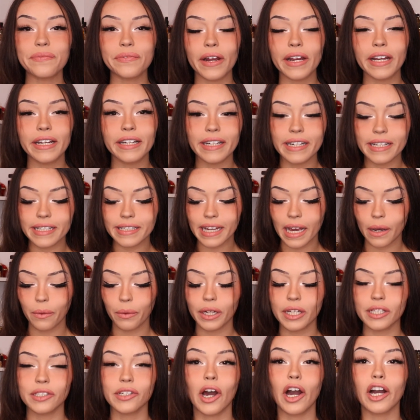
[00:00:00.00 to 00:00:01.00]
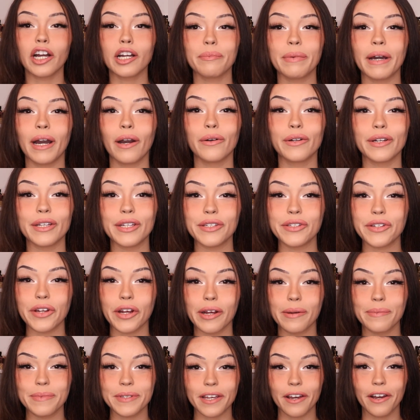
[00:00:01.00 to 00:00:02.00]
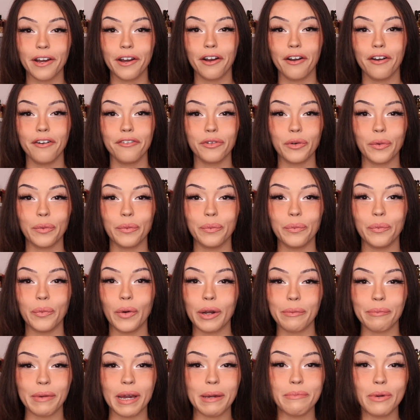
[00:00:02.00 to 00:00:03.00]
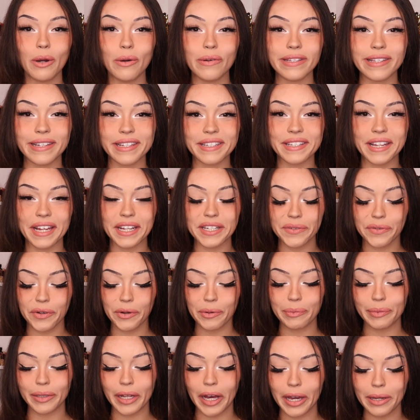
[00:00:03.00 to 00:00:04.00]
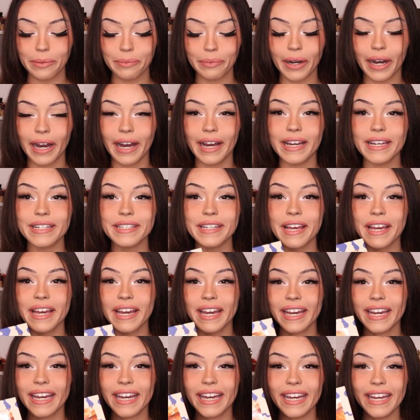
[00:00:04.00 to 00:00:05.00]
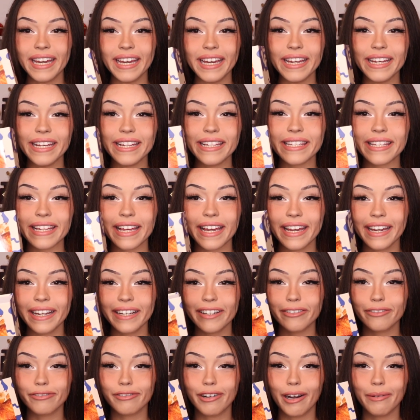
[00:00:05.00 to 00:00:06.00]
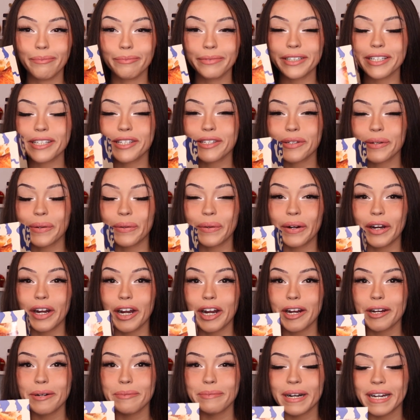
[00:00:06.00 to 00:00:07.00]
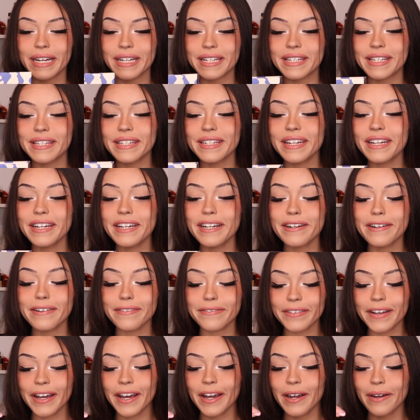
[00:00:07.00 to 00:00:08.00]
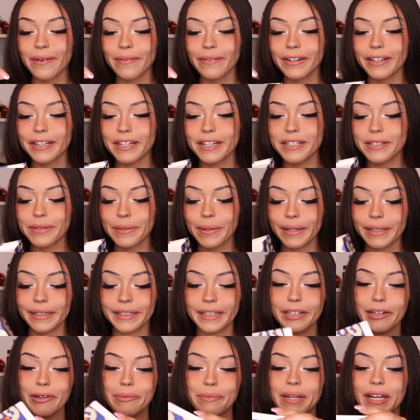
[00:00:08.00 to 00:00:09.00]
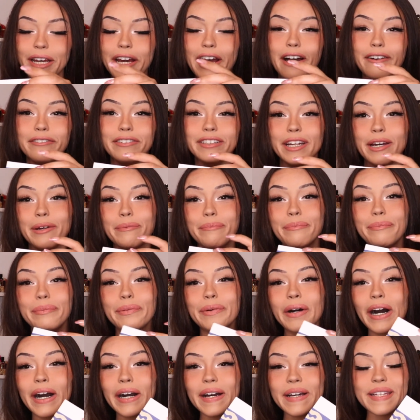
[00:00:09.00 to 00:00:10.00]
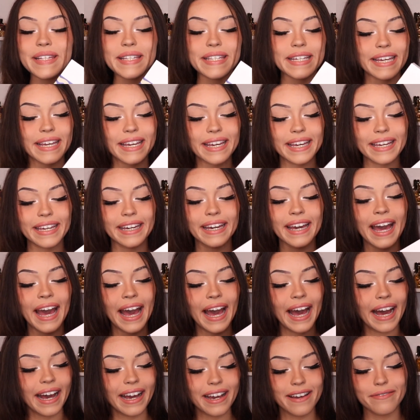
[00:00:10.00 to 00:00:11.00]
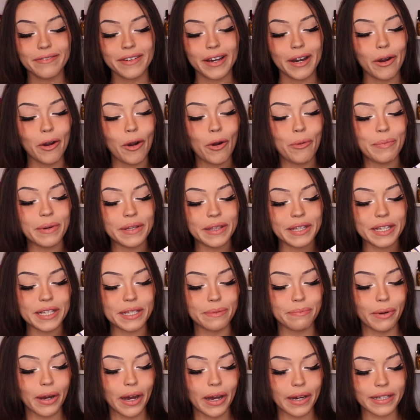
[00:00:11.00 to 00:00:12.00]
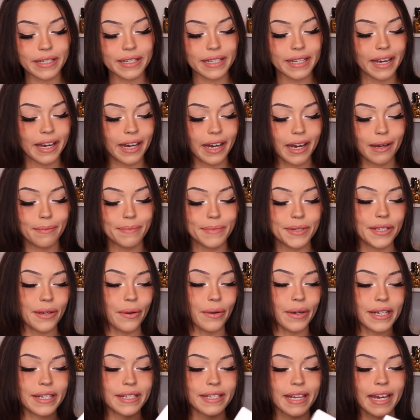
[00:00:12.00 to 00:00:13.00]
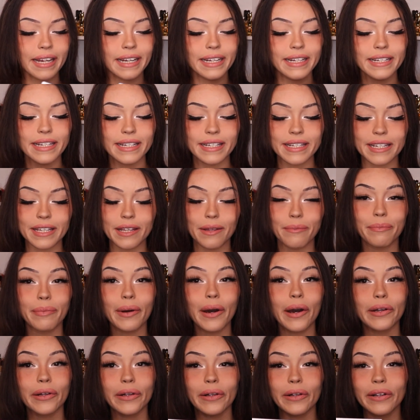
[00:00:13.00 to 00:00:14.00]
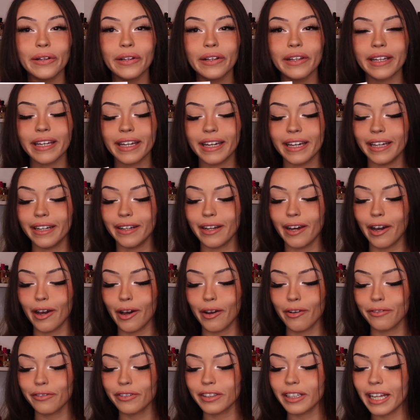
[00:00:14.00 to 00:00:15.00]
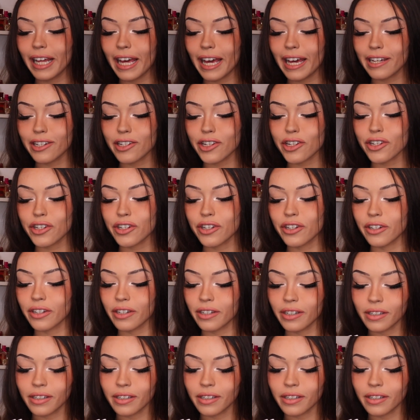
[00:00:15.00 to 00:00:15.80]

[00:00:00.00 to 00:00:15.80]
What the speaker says: fragrance I want to talk about in terms of one of my most successful blind buys is Crumb Couture by Sniff. We're gonna do a little bit of an unboxing. I have not opened this box yet. I'm so excited to see the bottle in flesh.